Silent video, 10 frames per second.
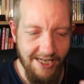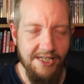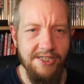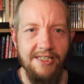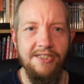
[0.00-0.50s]

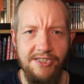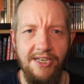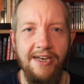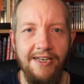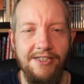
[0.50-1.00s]
has things to
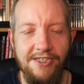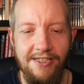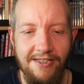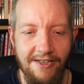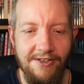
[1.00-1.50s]
say, and
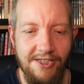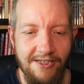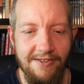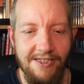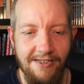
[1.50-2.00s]
she
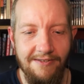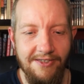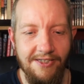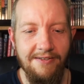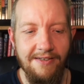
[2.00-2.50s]

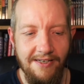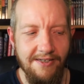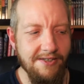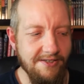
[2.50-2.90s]
definitely.